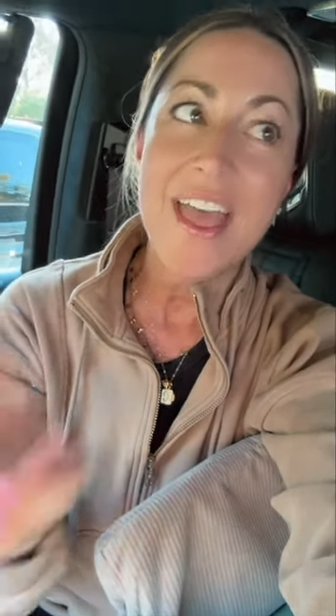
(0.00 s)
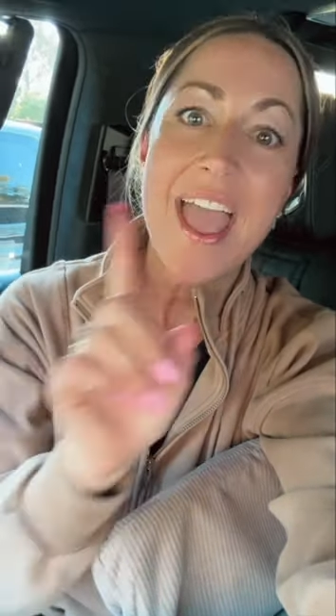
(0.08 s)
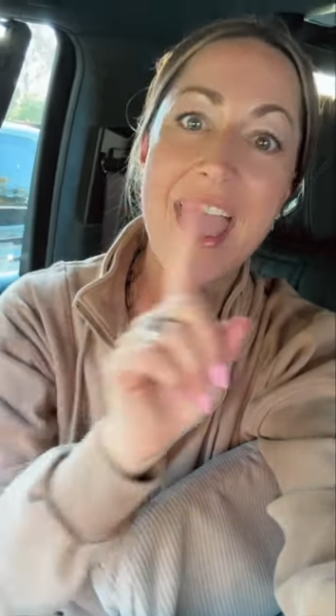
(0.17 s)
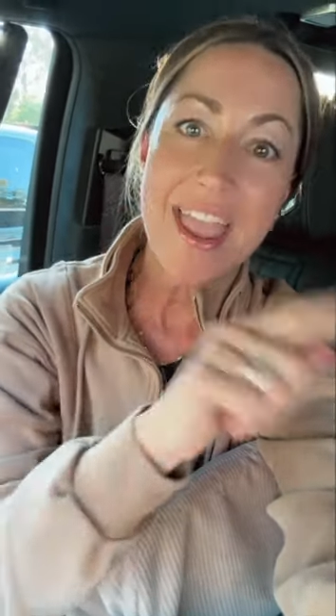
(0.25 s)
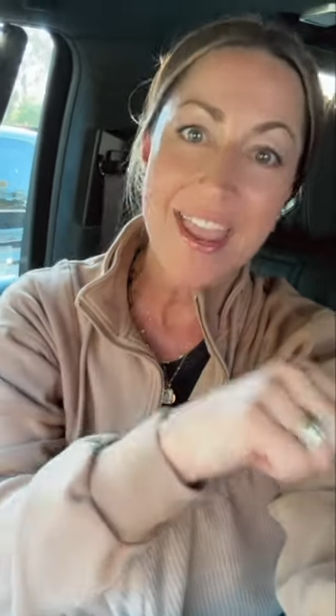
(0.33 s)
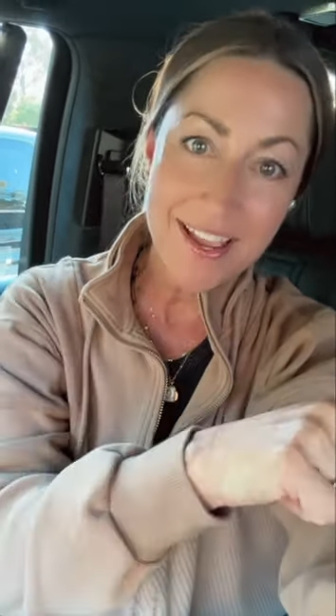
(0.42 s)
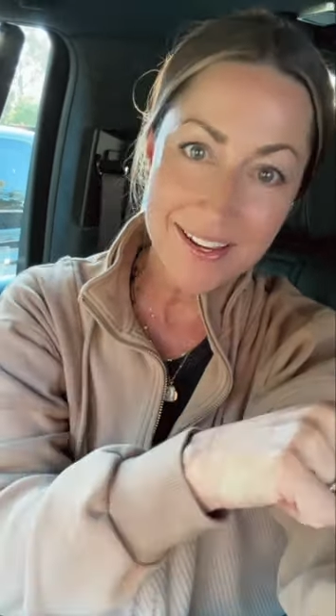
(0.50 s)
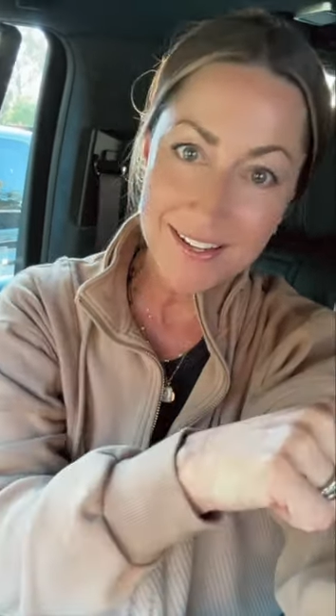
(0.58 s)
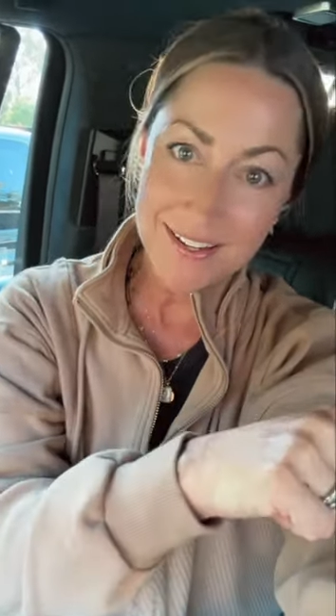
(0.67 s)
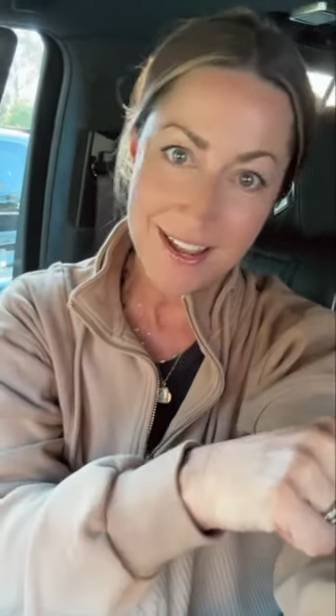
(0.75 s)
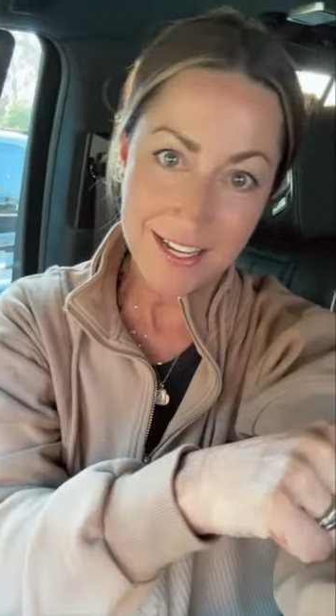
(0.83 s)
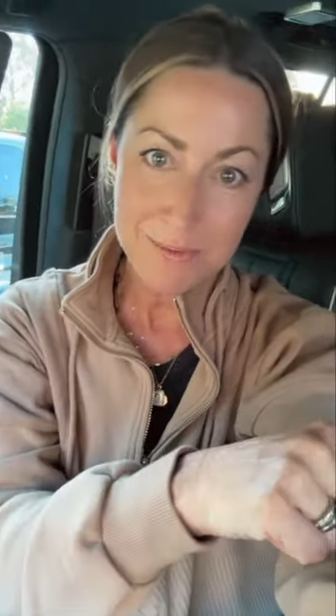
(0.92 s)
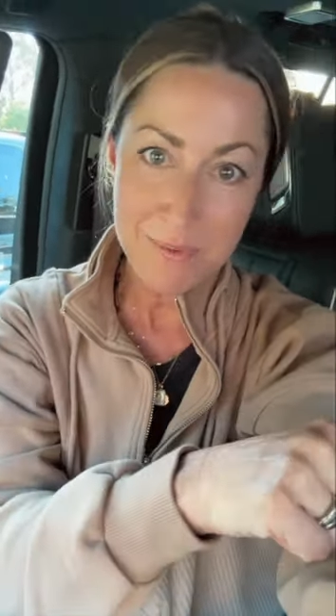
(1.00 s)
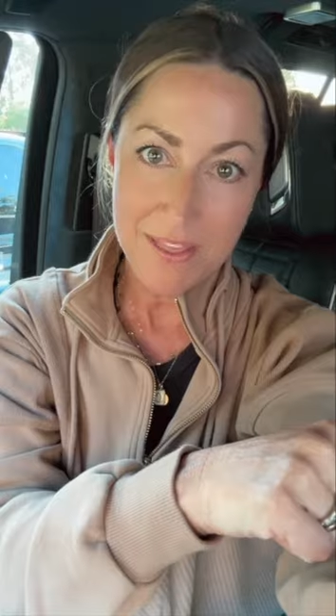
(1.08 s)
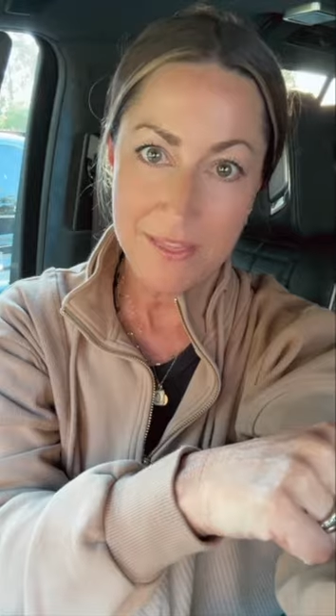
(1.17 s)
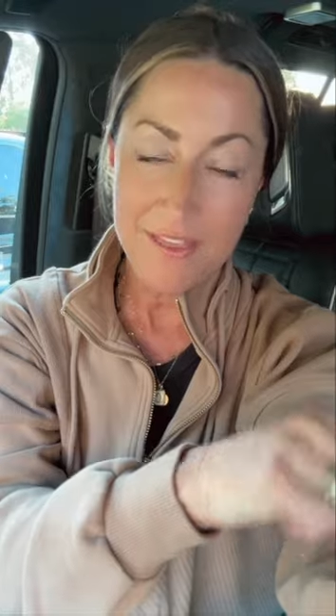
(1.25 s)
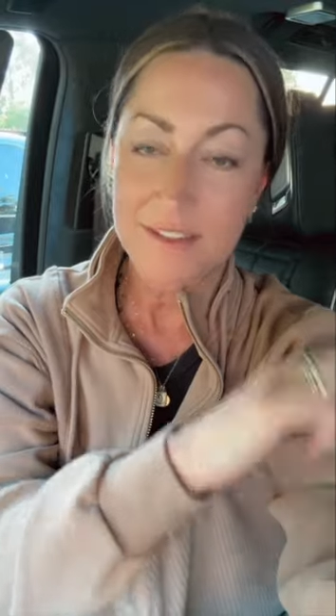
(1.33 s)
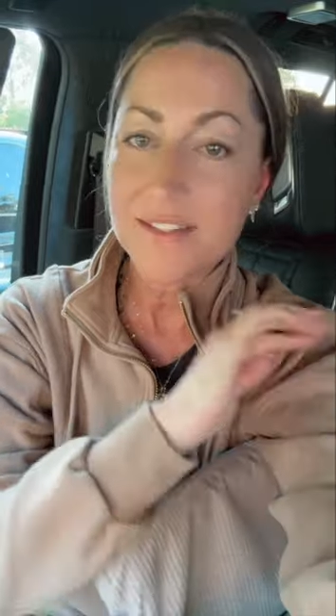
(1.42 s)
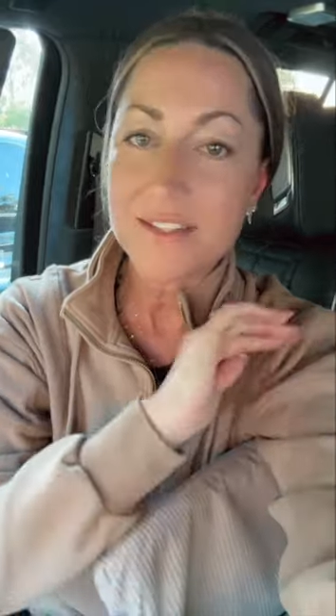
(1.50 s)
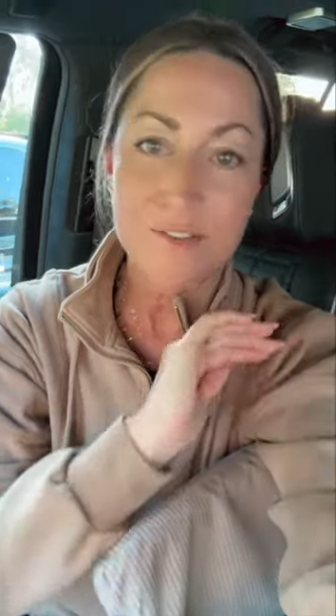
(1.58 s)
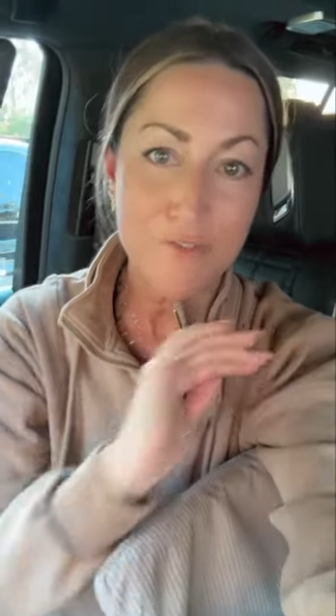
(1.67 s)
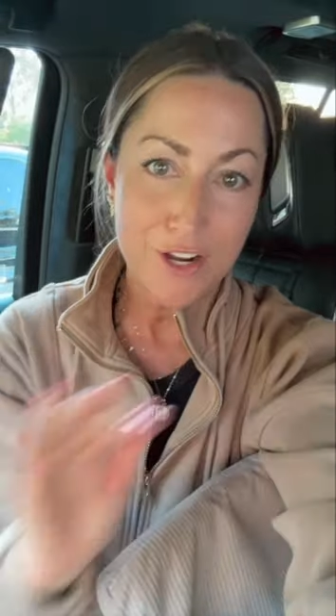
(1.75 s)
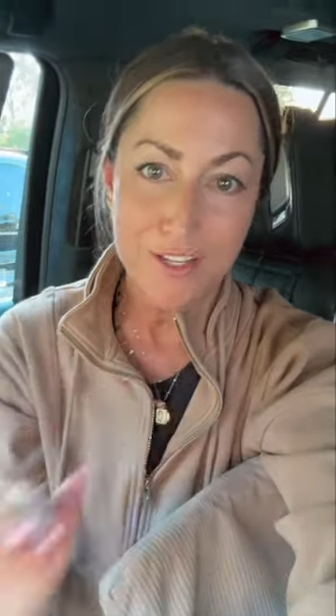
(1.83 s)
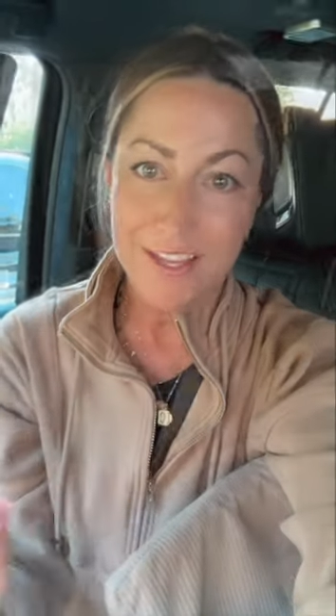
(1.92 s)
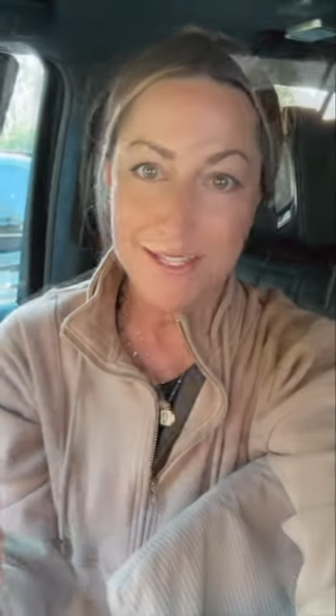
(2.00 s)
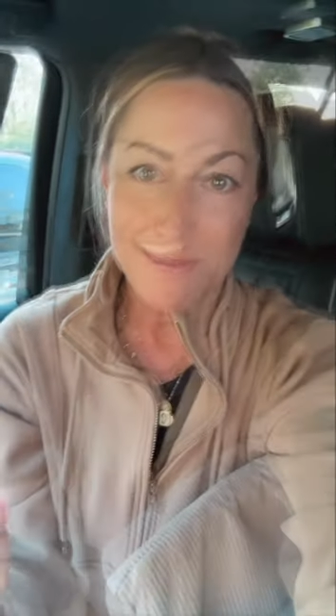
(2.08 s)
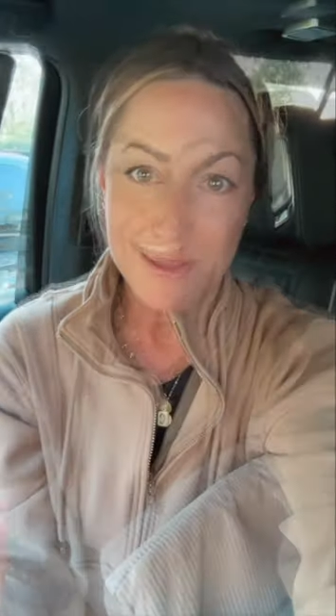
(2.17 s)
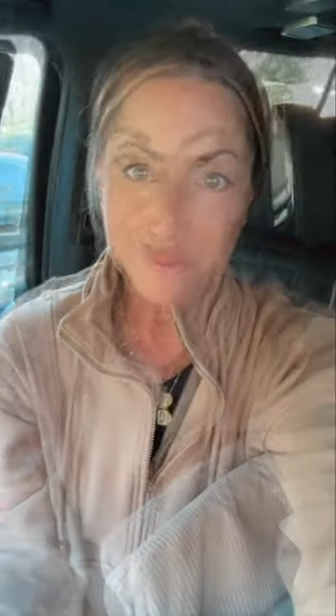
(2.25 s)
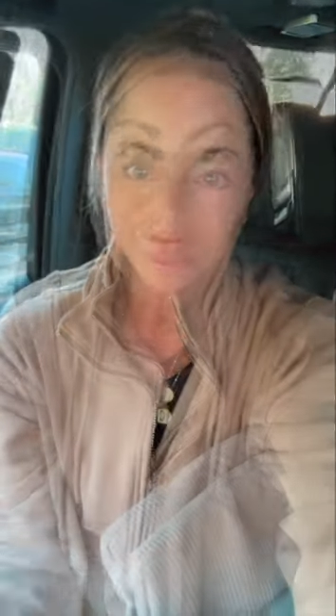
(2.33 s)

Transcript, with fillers: and next month. And this is the very last month.